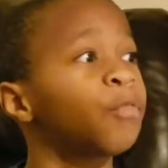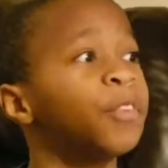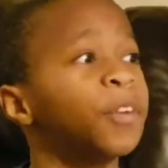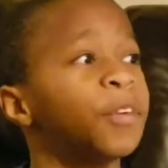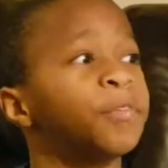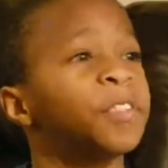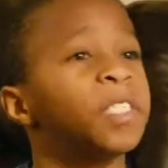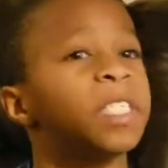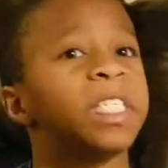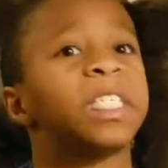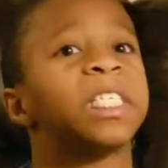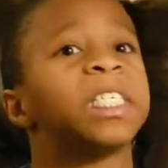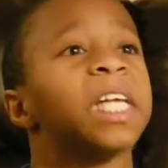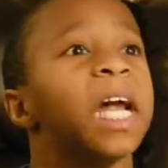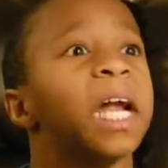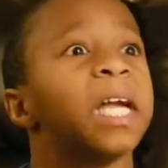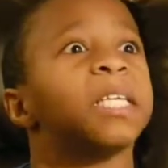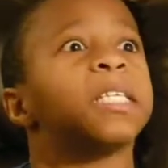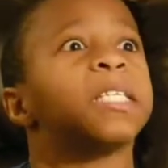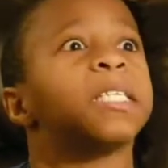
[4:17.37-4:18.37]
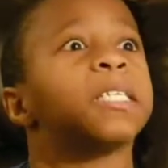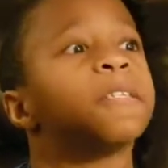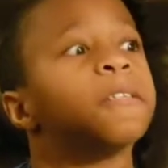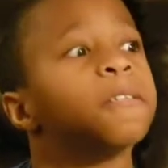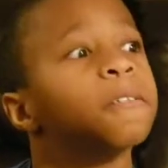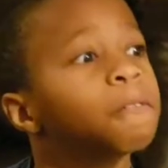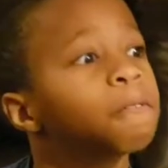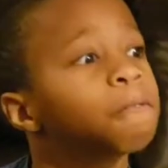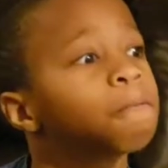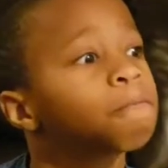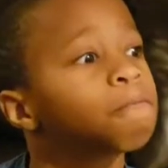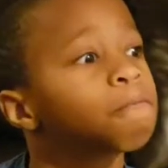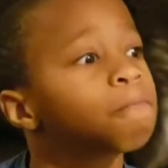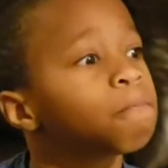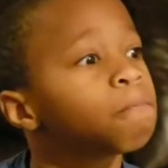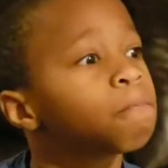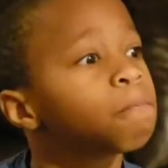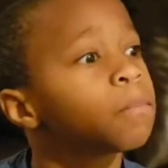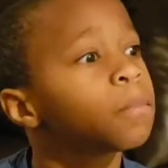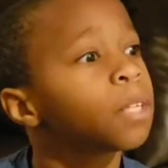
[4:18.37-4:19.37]
50 cents.
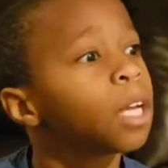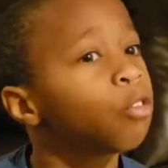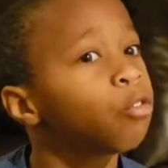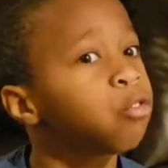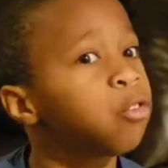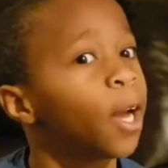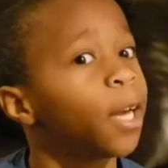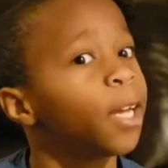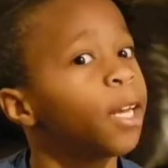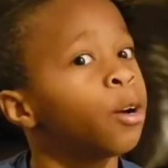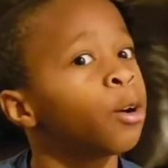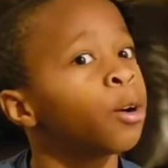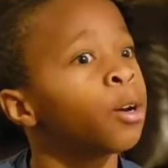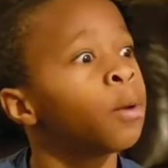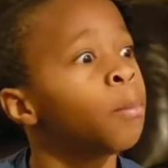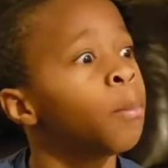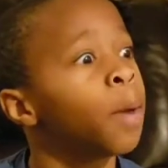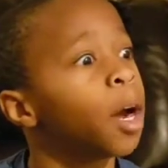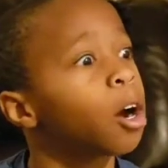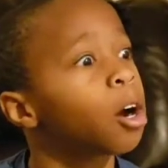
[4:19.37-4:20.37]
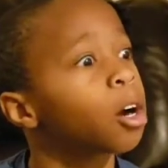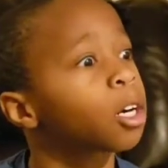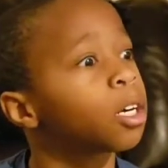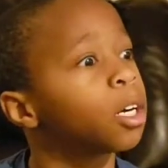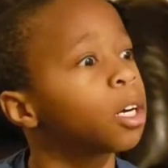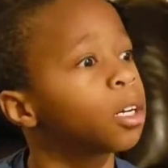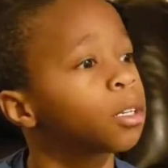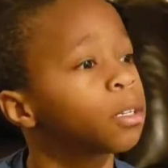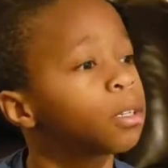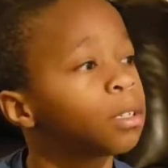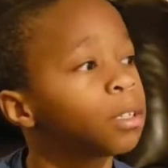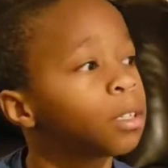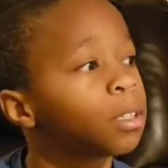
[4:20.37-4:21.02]
It's right here in America.